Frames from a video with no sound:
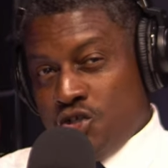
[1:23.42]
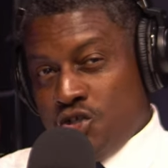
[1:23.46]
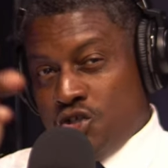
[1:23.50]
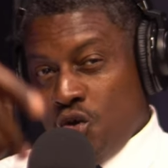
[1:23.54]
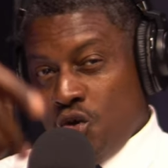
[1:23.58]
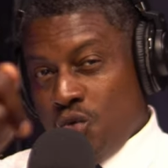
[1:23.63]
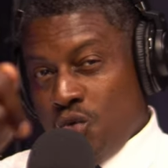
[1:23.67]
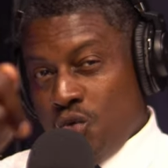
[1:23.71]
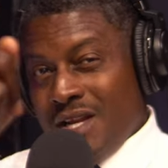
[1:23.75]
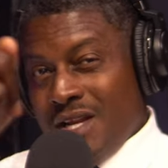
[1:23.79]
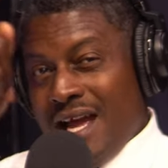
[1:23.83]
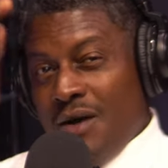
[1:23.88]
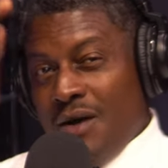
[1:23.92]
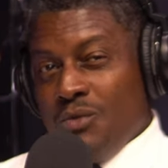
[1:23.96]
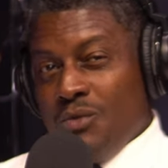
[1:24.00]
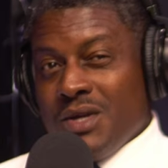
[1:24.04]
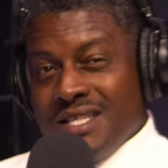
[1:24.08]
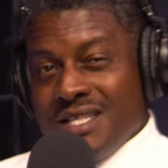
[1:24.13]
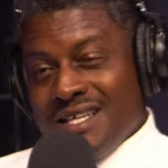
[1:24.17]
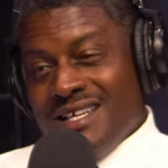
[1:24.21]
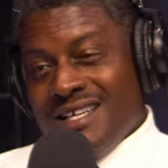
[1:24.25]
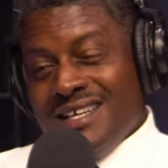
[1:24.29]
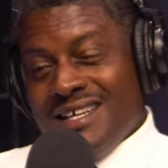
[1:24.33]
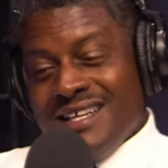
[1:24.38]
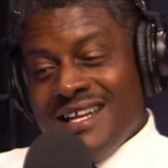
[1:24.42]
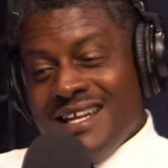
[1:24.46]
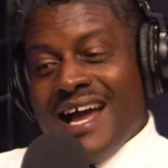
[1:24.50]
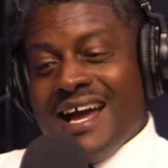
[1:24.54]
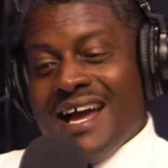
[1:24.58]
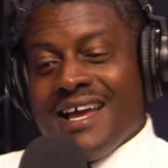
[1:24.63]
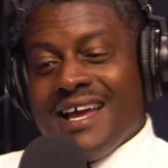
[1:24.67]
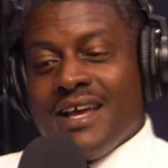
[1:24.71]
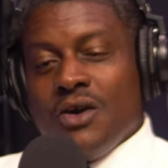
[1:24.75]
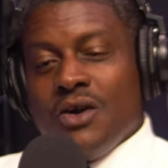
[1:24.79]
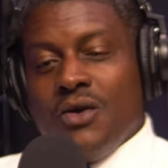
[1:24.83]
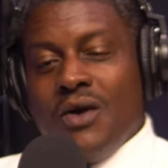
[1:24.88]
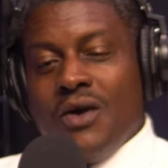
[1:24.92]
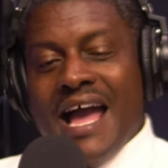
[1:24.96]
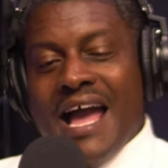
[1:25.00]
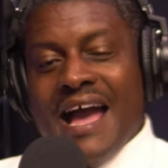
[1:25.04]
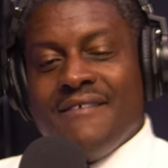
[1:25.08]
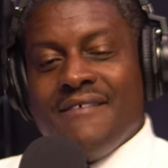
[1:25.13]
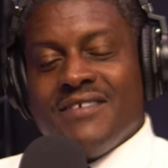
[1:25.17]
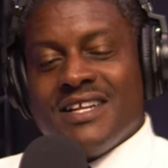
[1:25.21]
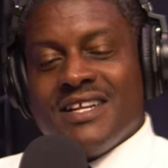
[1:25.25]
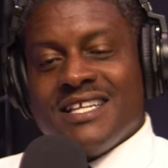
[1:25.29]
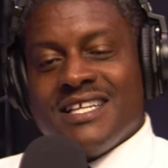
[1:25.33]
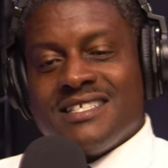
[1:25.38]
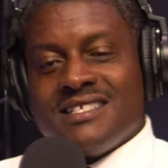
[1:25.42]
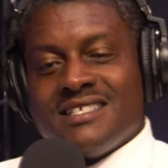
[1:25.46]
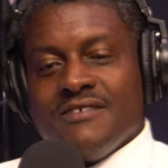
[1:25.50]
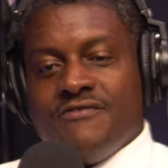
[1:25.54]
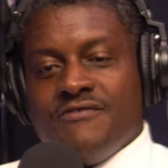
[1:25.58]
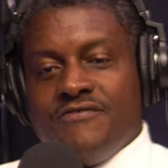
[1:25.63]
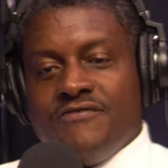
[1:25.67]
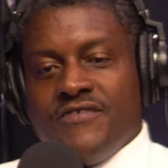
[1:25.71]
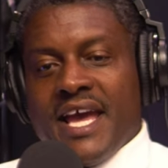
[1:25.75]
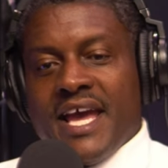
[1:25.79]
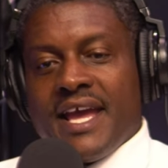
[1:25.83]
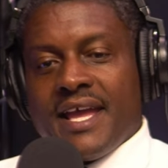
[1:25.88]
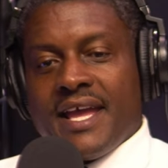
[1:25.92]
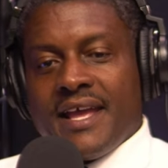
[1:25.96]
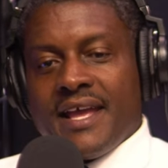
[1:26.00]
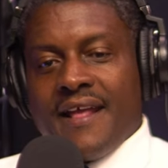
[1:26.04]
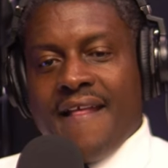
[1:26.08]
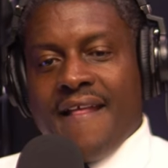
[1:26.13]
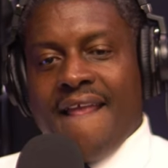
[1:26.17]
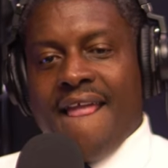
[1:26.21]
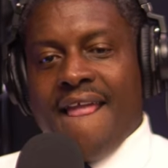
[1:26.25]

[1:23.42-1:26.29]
So now with the NIL having its effect,